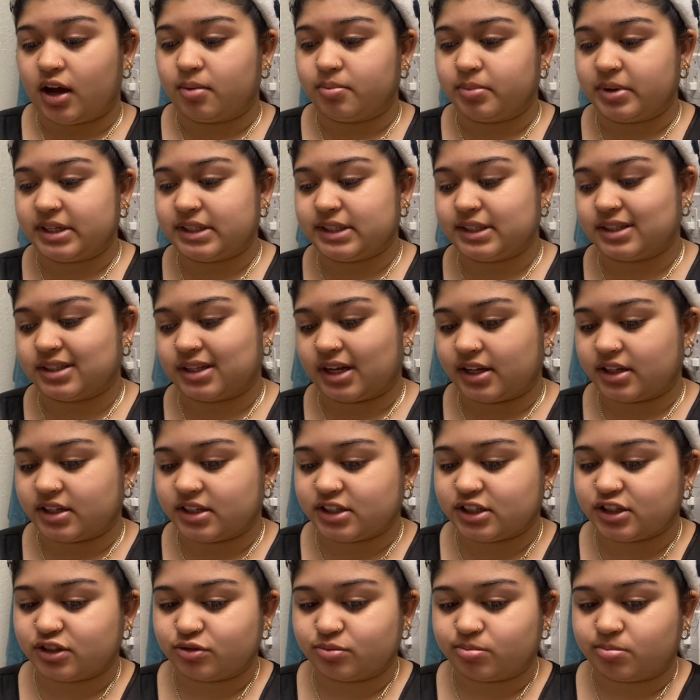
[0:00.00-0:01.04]
It's slightly
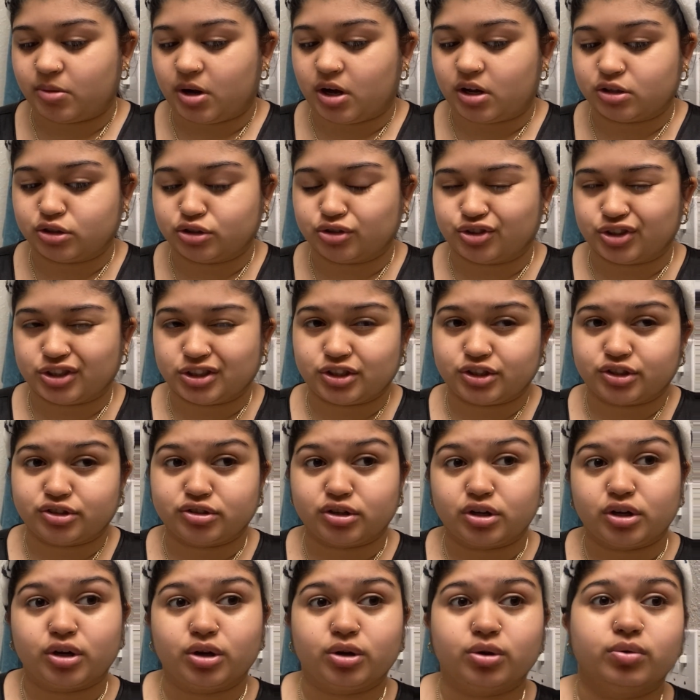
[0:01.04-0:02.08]
smaller just
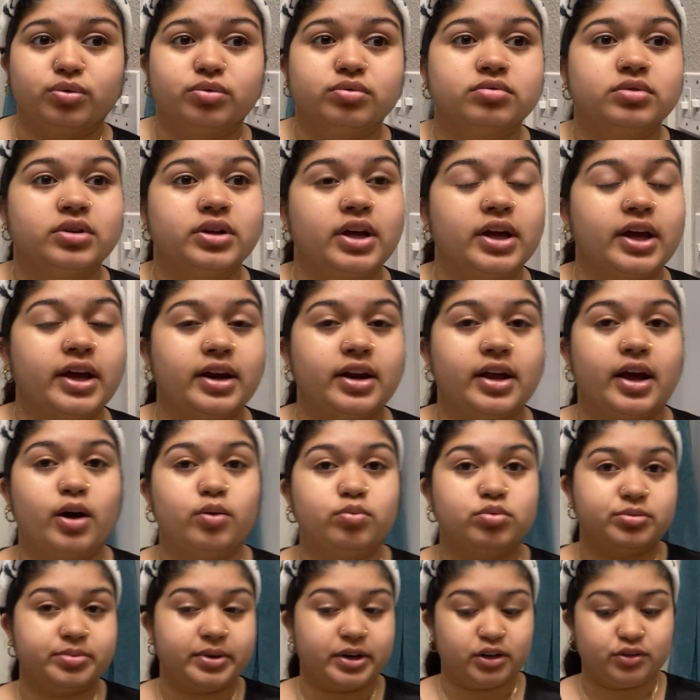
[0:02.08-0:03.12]
so it
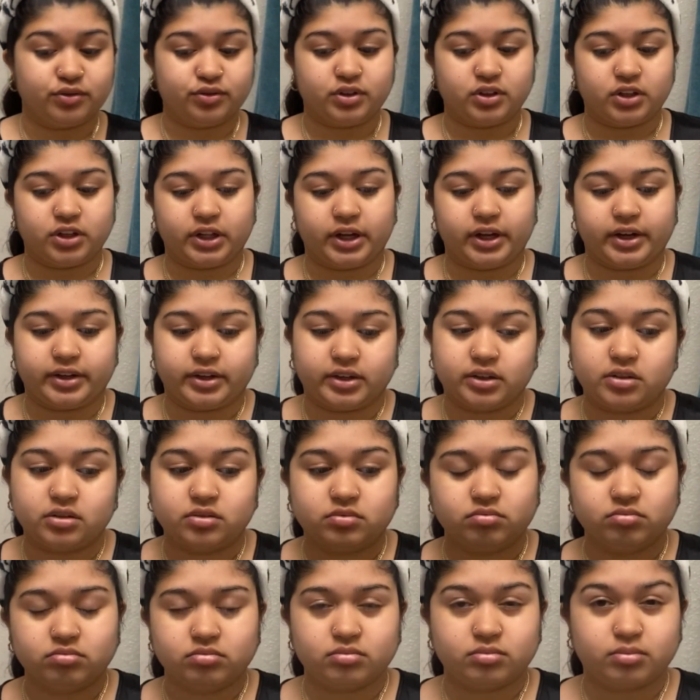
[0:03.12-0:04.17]
helps better for like
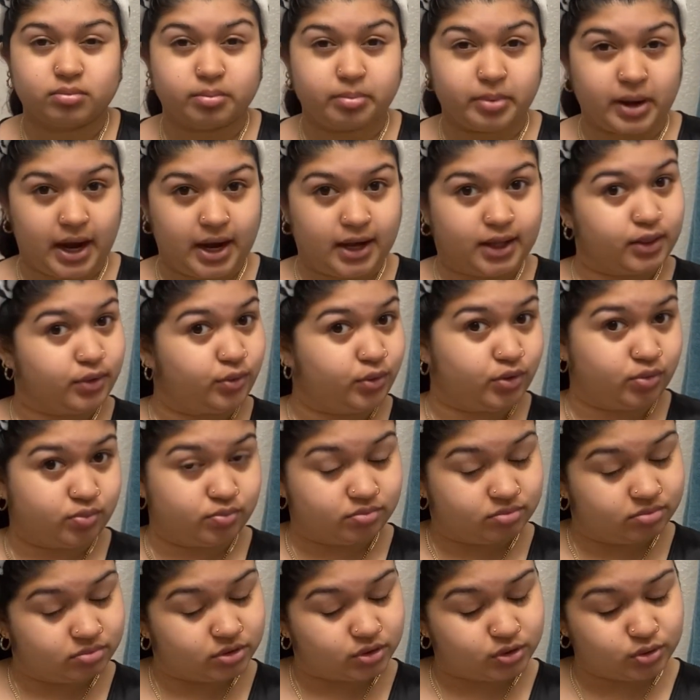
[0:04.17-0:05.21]
bathroom
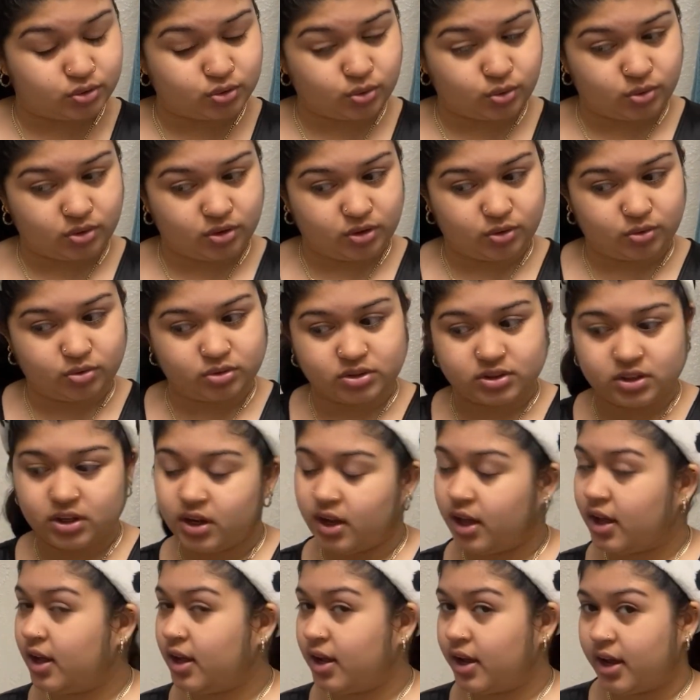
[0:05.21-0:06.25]
tutorials
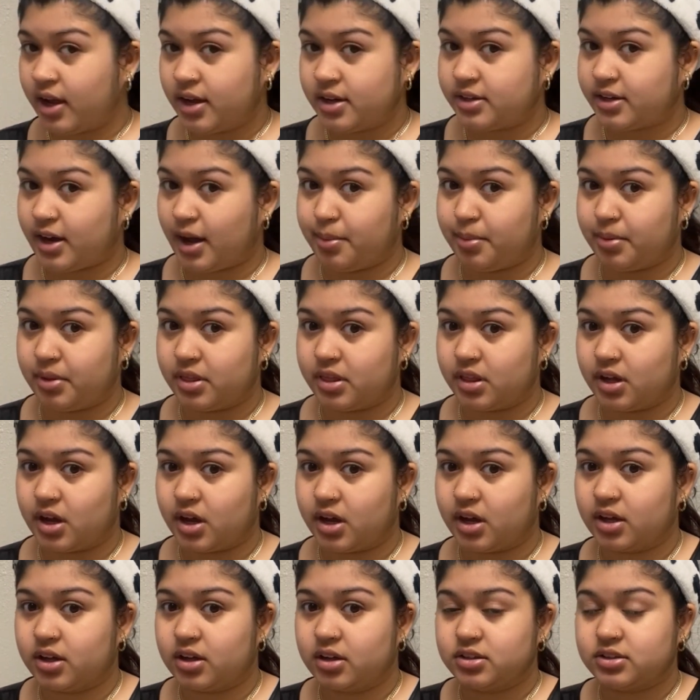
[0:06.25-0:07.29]
type of
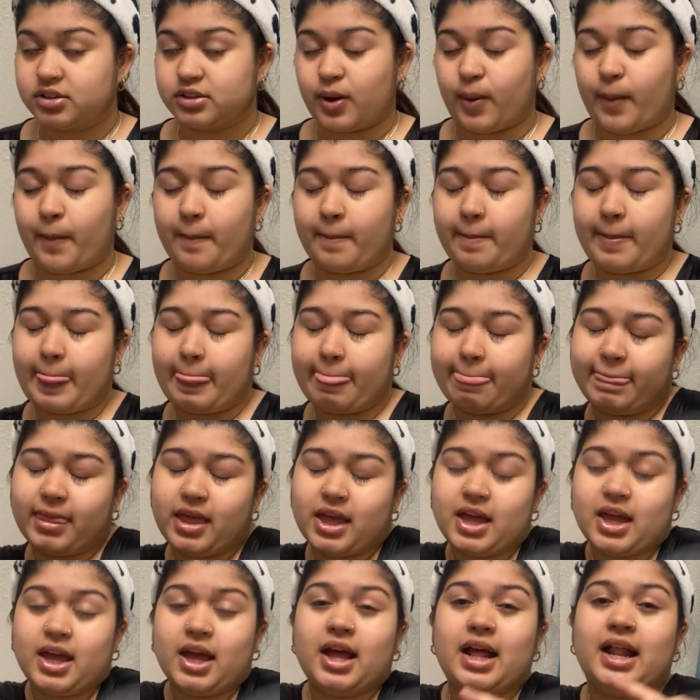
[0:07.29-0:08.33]
thing. So
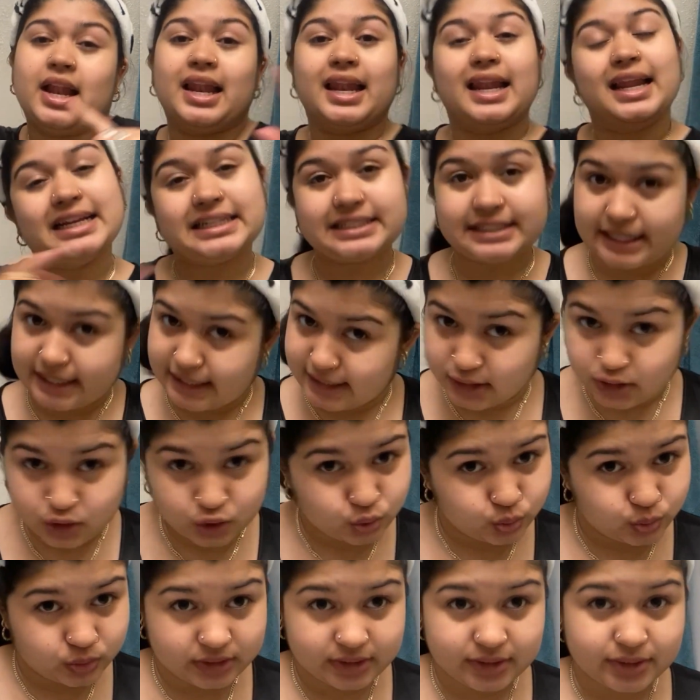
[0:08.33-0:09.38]
let's get
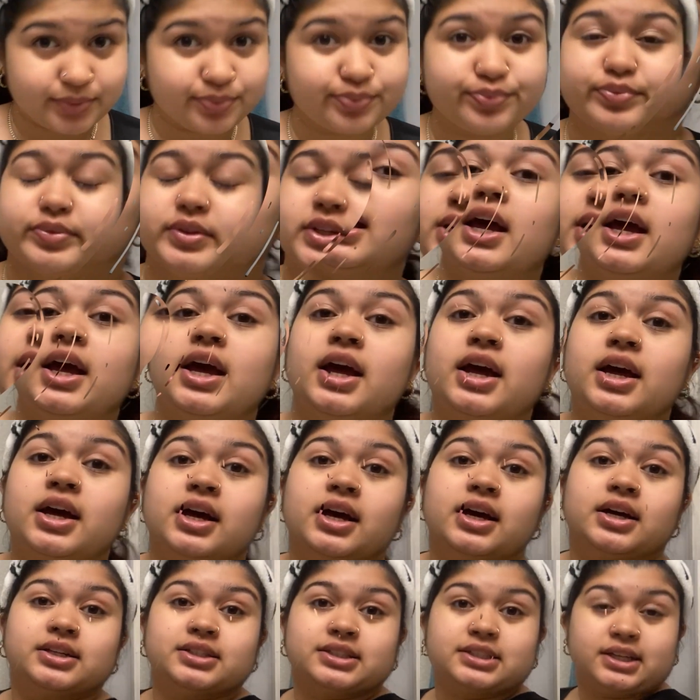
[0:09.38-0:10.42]
into it.